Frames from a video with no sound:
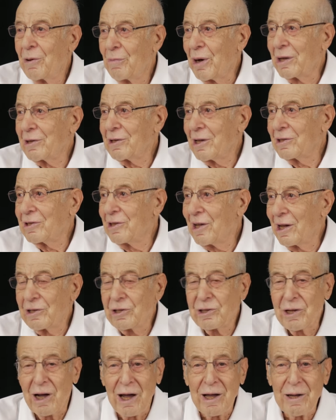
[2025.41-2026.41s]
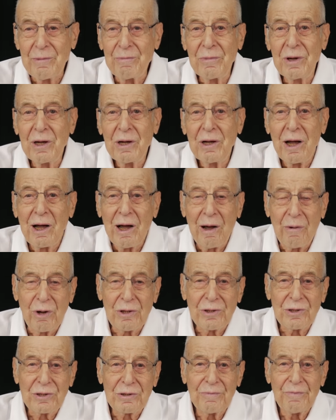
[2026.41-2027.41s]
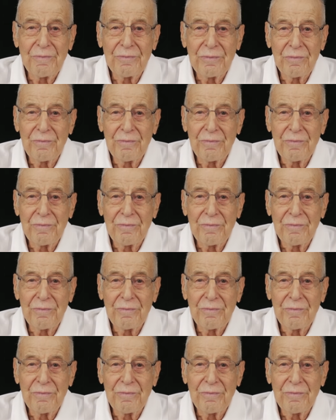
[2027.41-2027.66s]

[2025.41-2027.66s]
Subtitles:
But at that time, I was